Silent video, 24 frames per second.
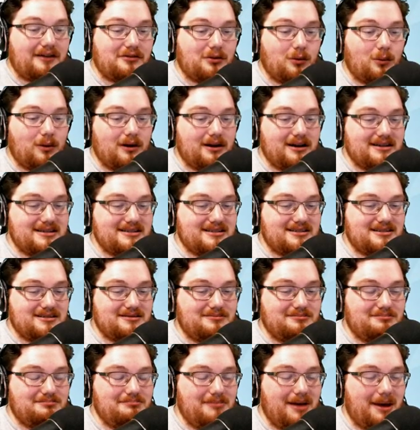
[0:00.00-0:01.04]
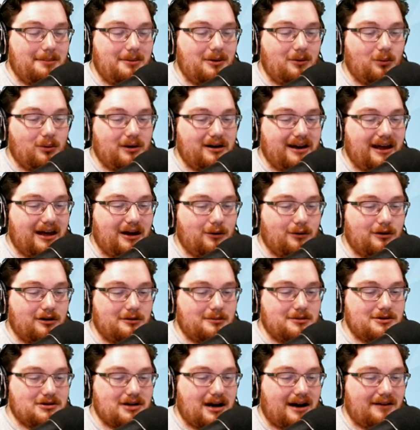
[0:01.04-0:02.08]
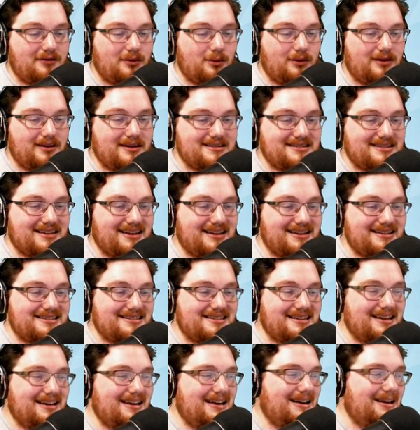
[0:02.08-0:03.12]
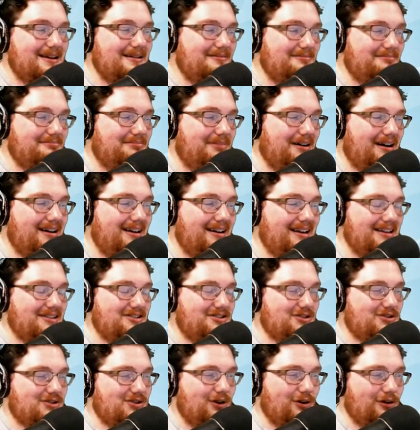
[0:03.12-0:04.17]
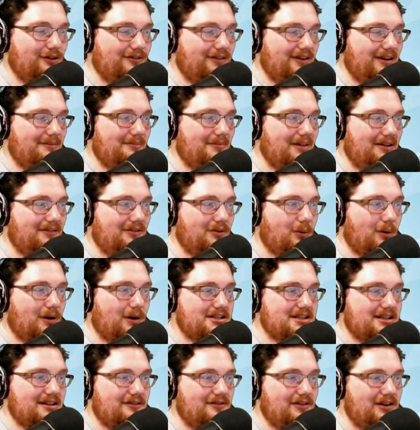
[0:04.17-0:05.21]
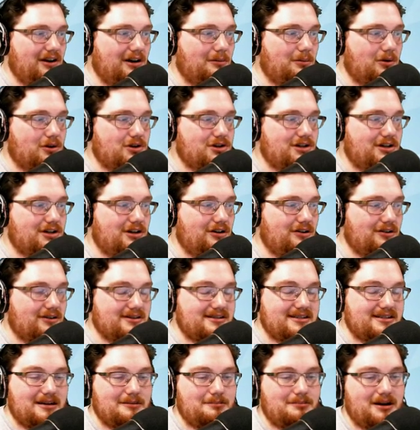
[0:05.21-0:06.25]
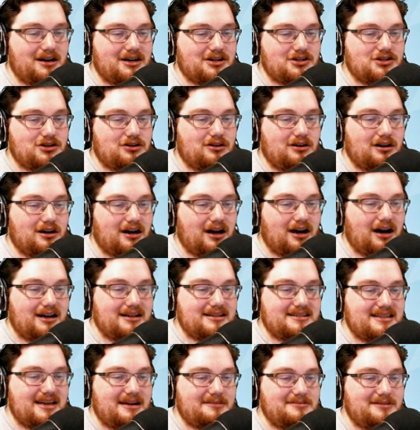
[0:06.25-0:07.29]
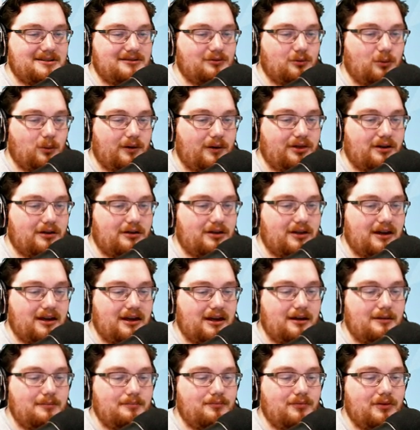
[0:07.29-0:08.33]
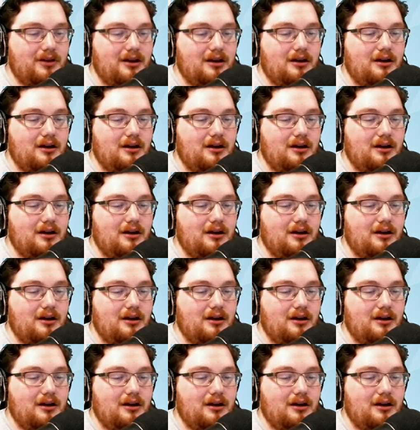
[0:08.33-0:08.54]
everyone is maybe one day going to be driving with these things, but it's just goofy. If you're watching the video portion, you can see a picture, a concept of what they're thinking.